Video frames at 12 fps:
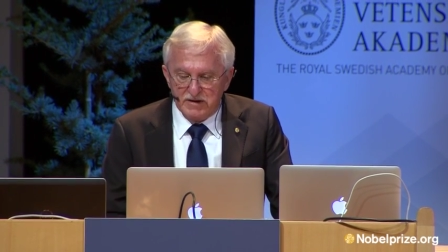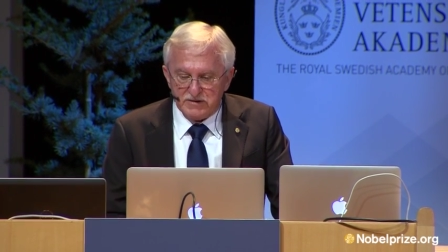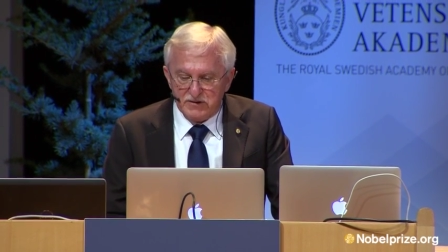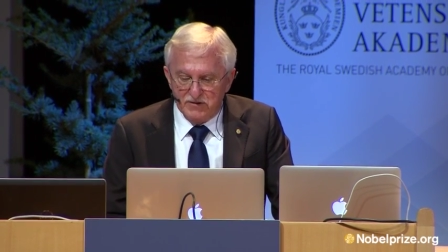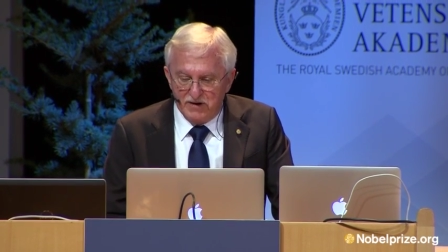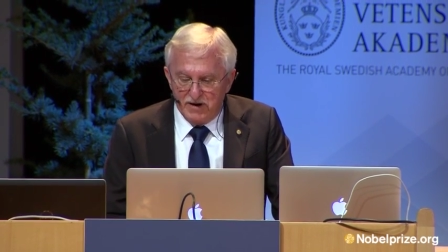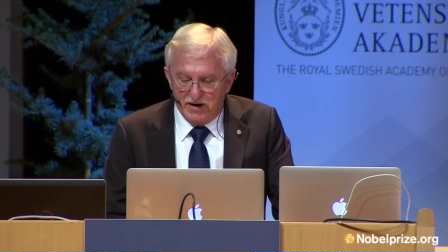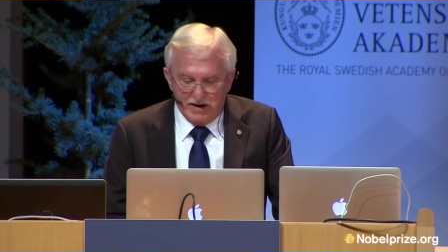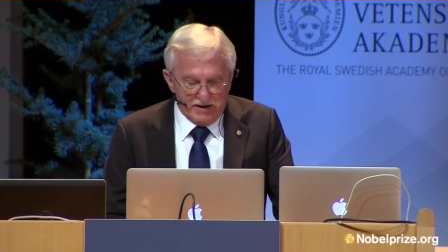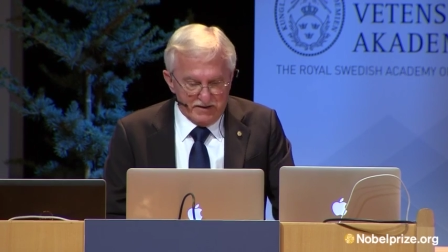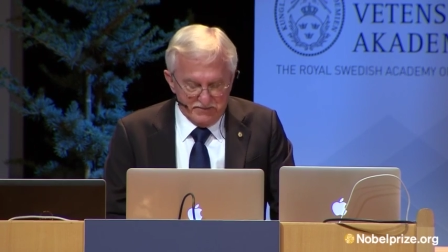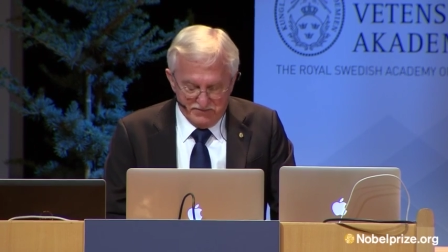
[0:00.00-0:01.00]
So
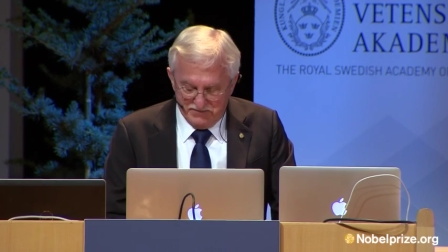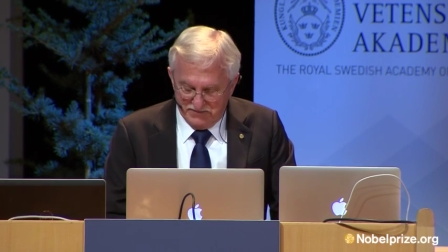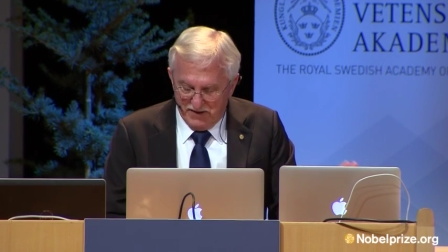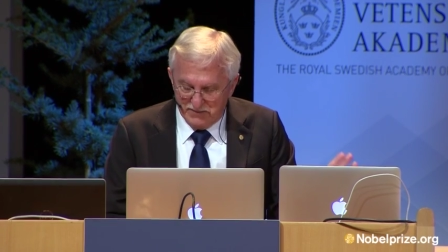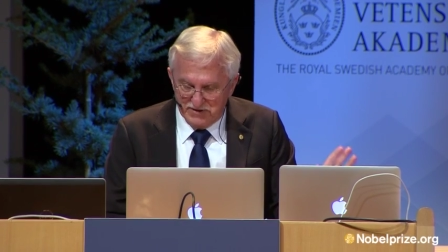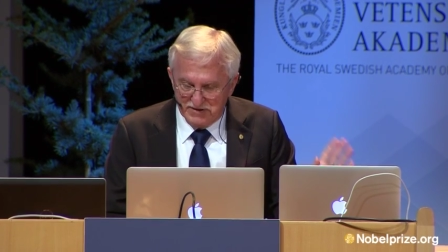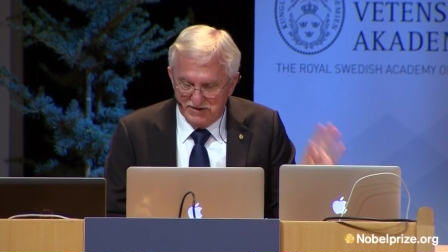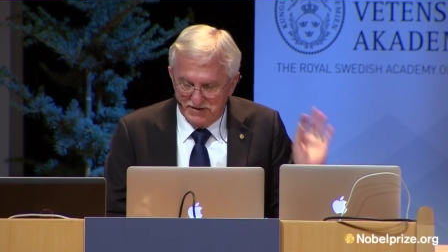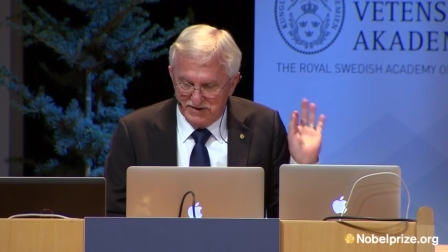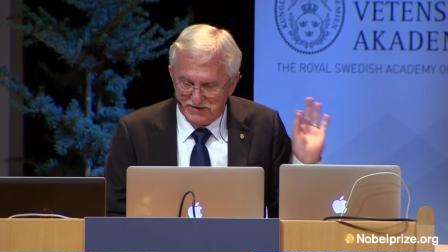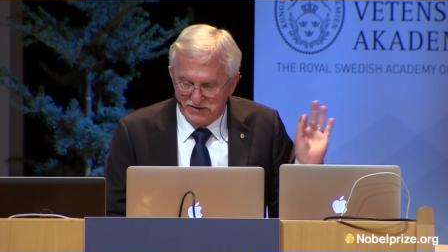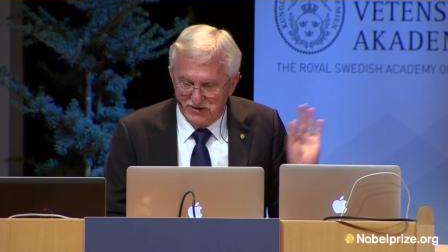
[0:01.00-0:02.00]

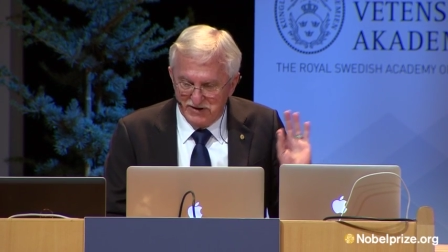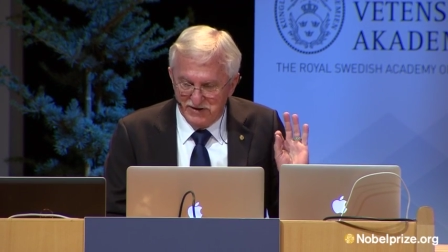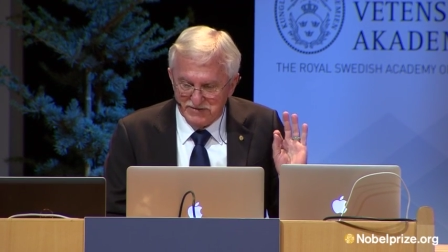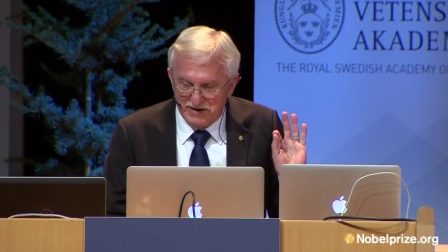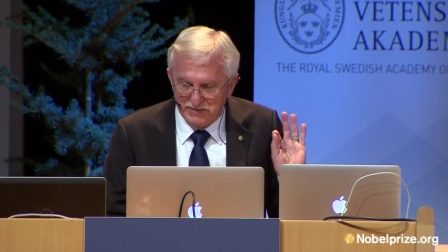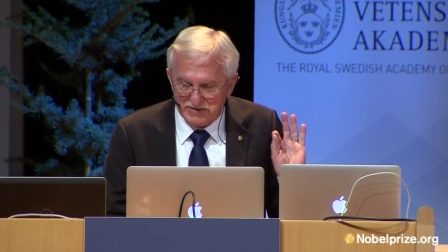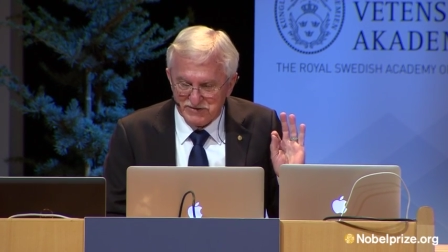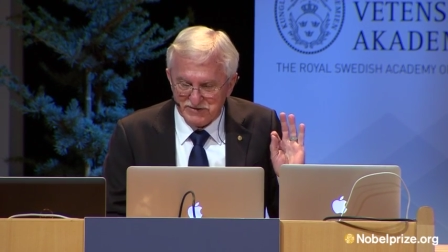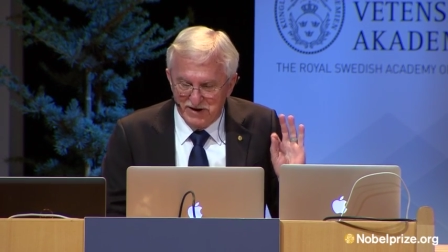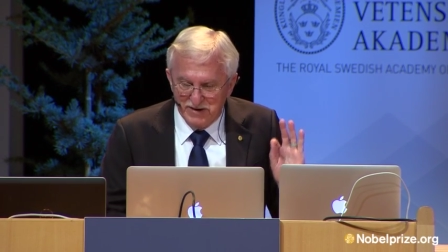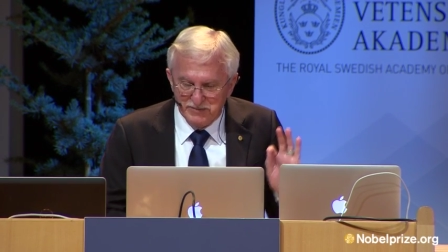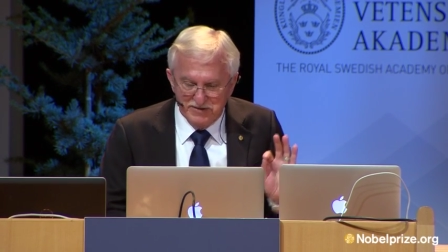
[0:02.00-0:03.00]
that's all I have to say. I'm going to
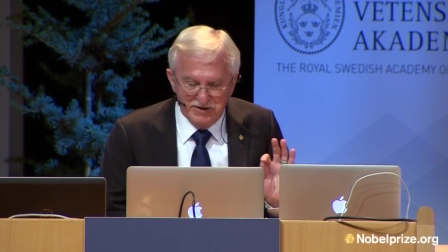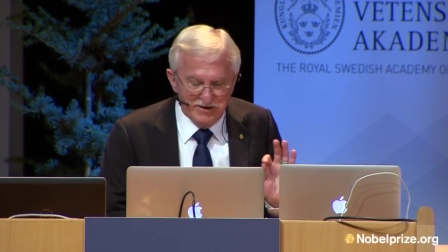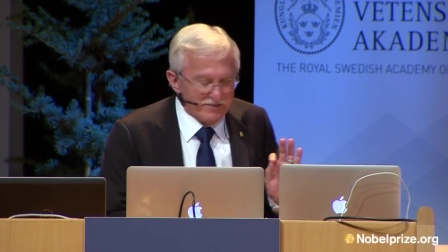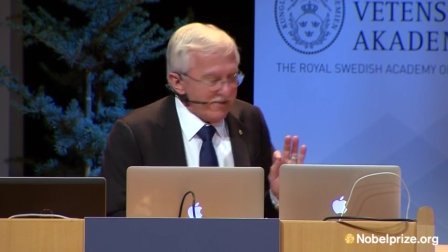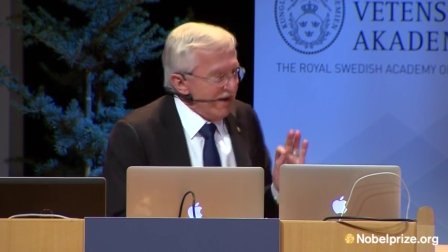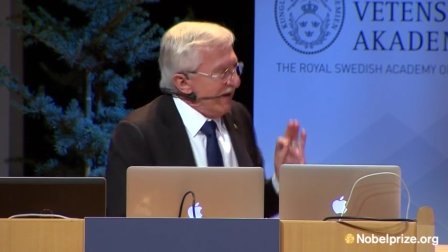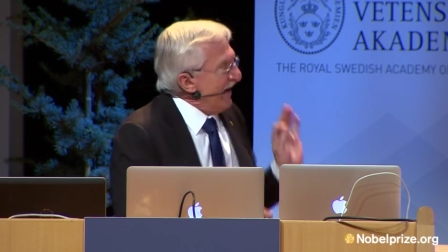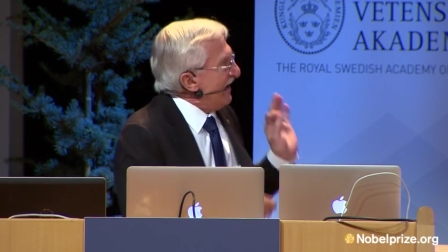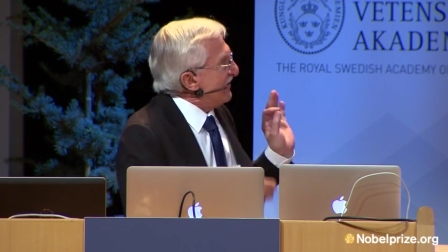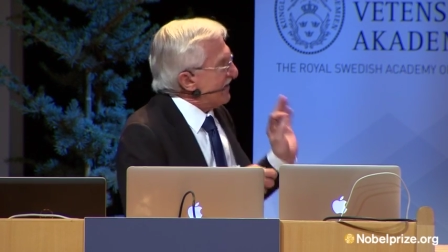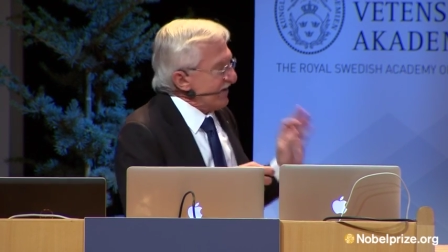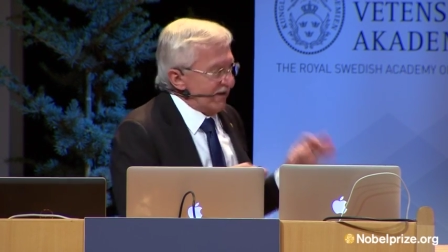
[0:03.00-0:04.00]
stop there.
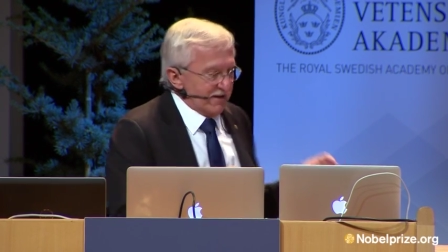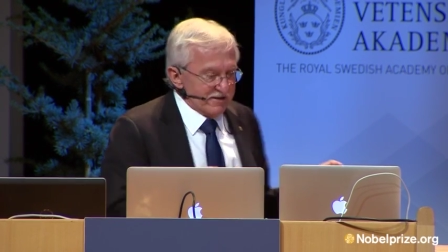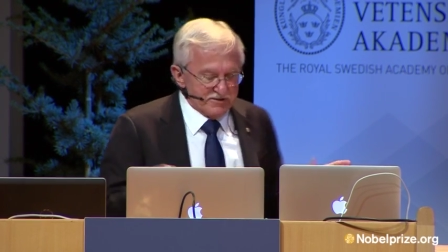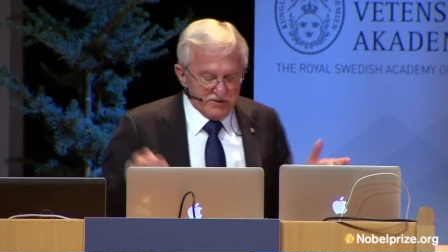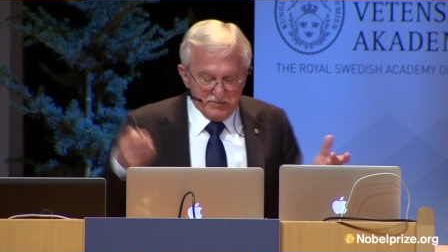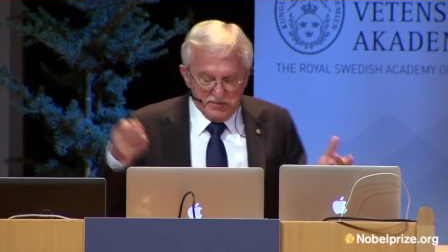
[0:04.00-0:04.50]
I've acknowledged